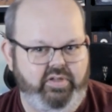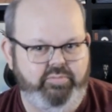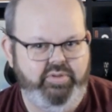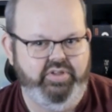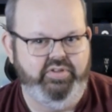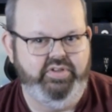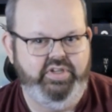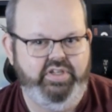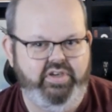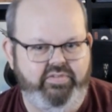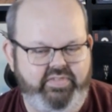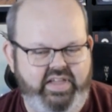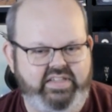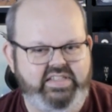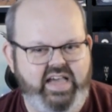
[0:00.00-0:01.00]
ability
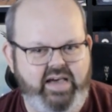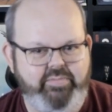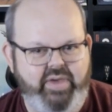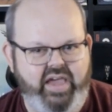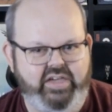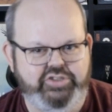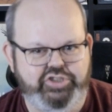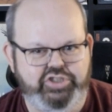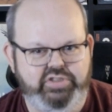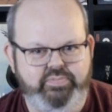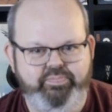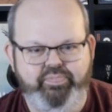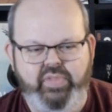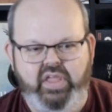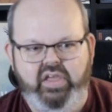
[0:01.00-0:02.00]
of that top action,